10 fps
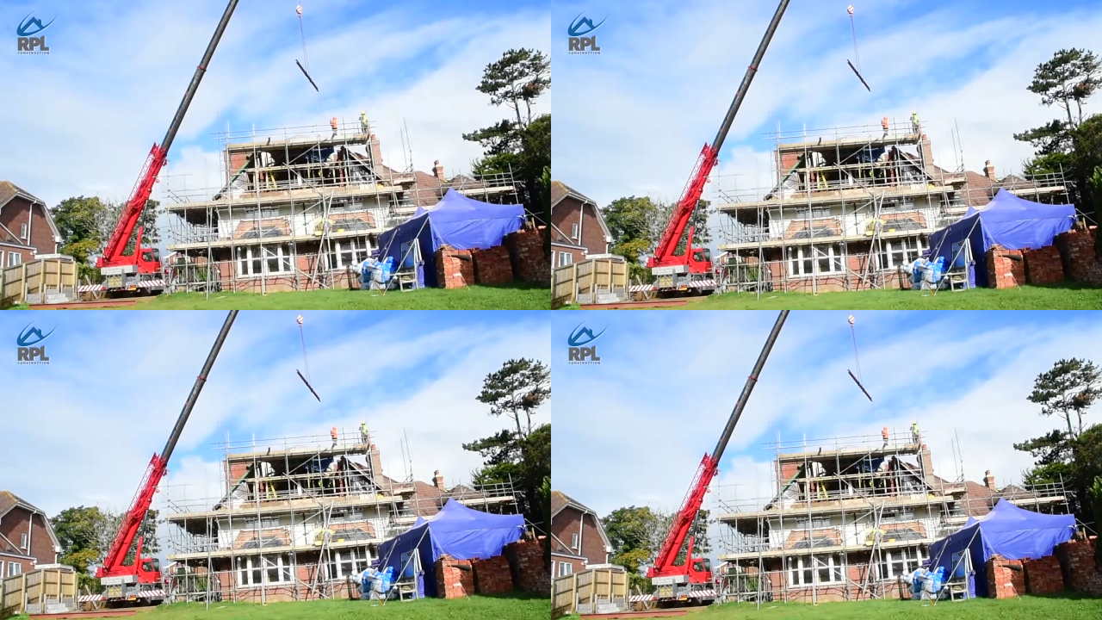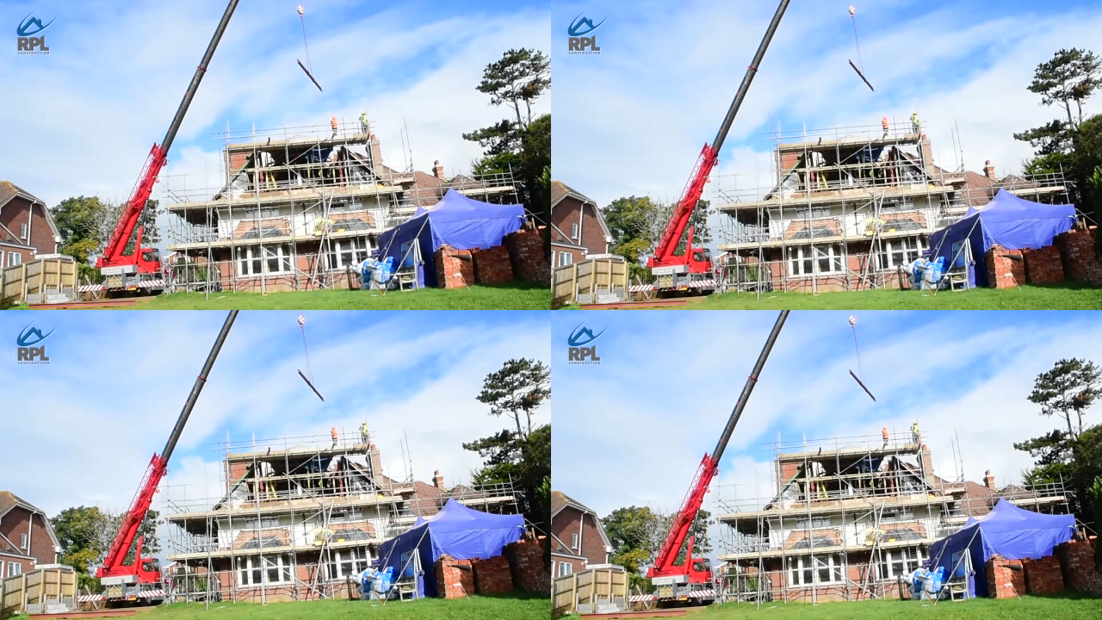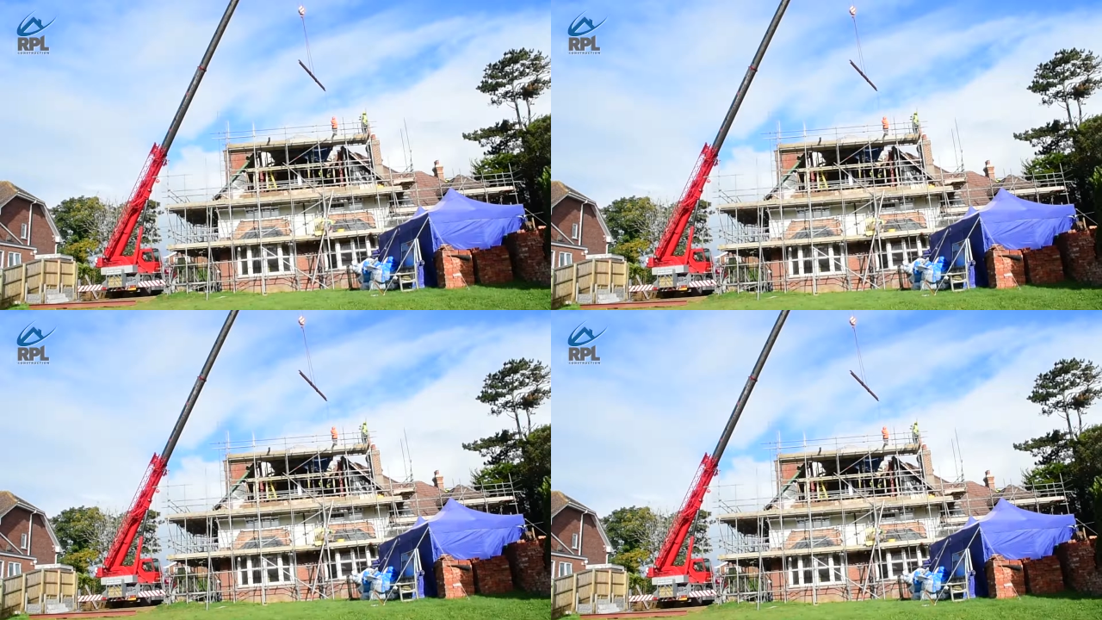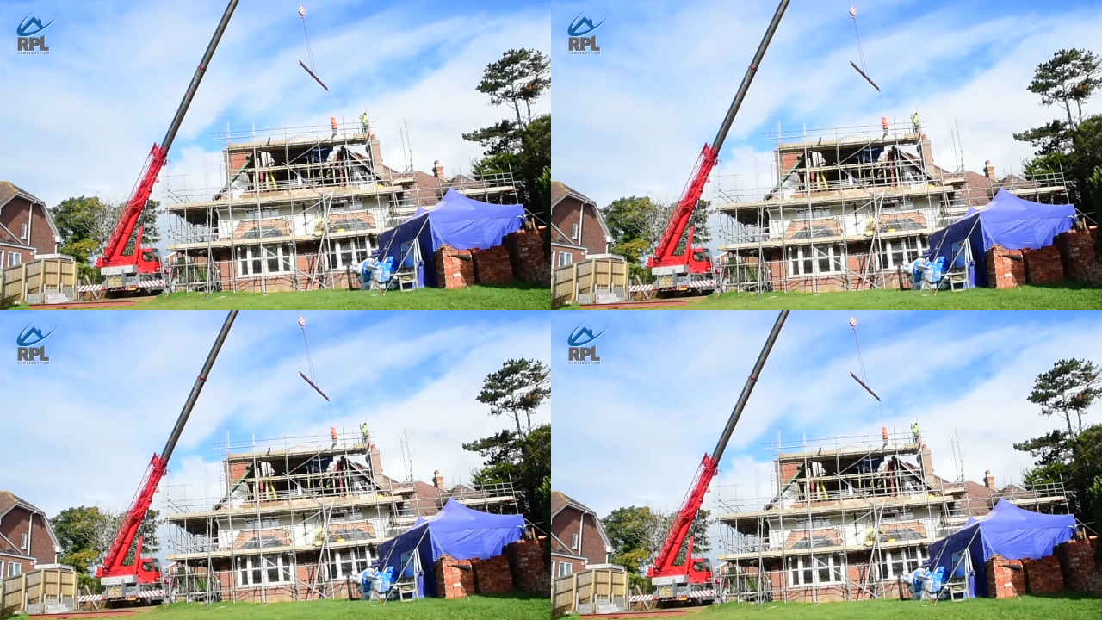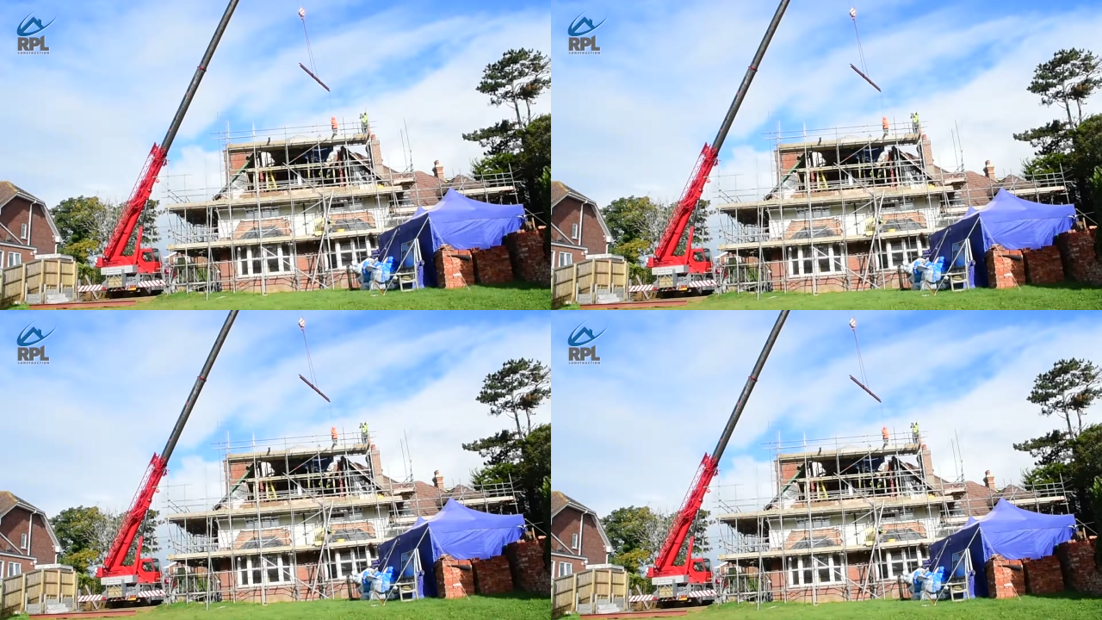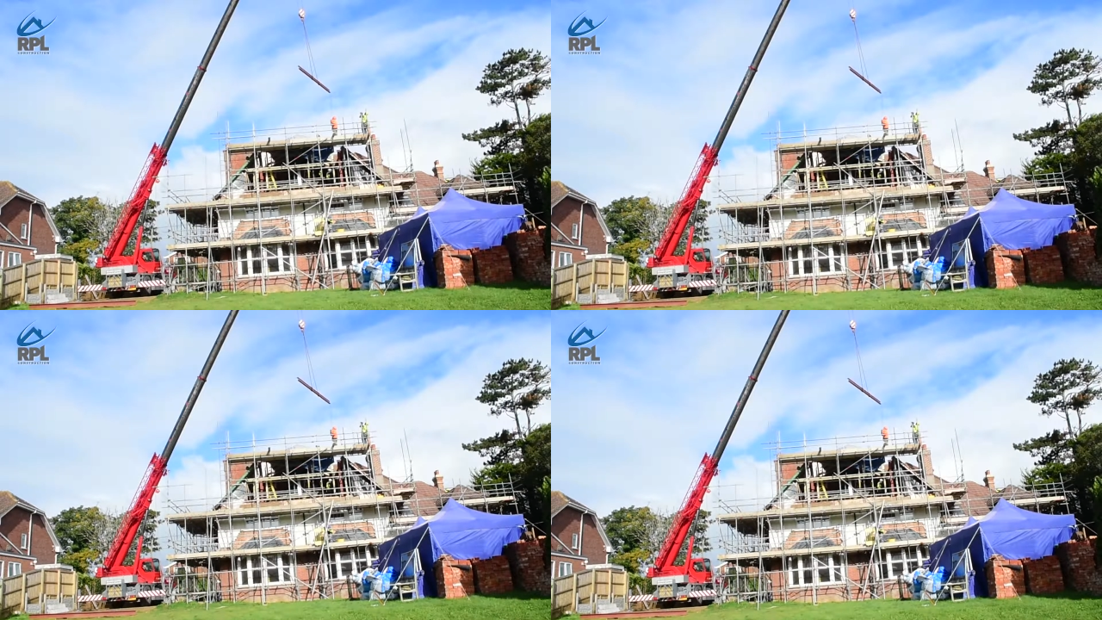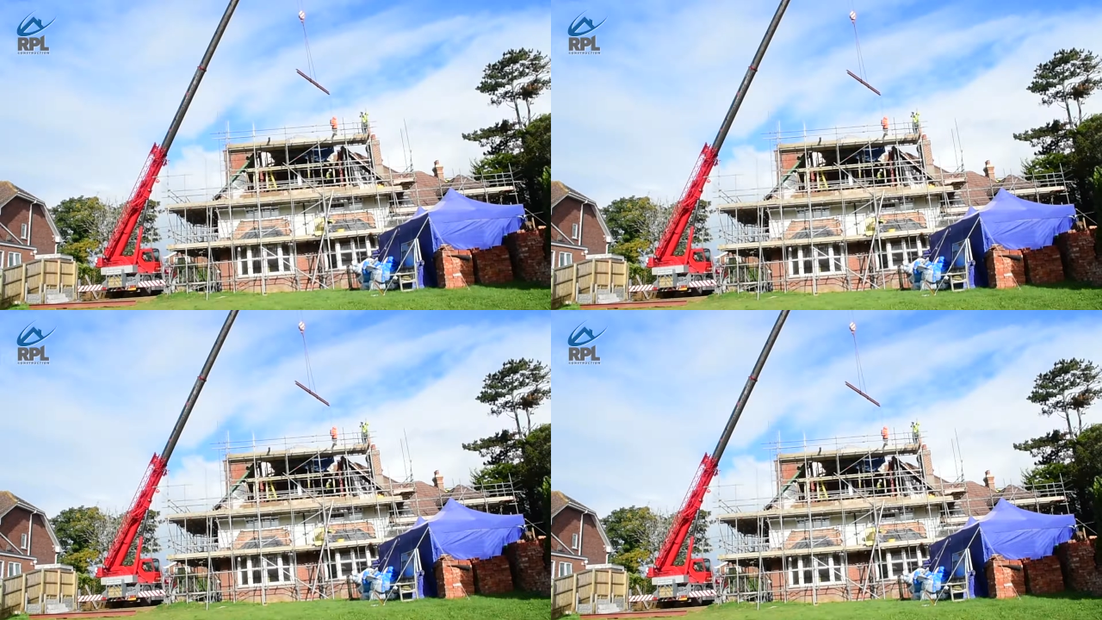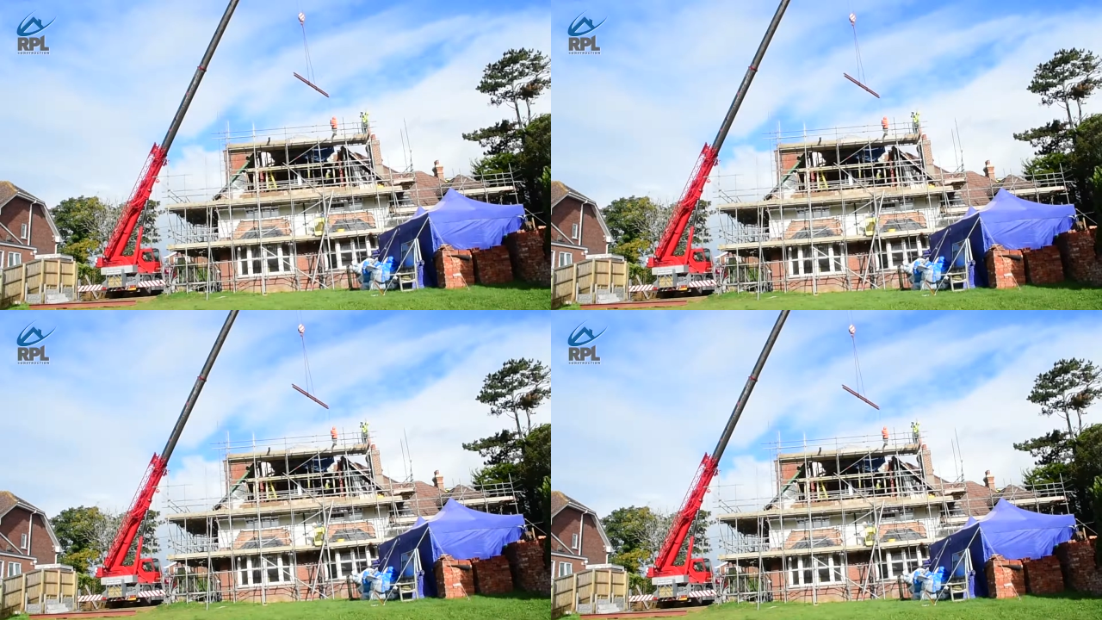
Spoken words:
No face is visible, so there are no lips to read.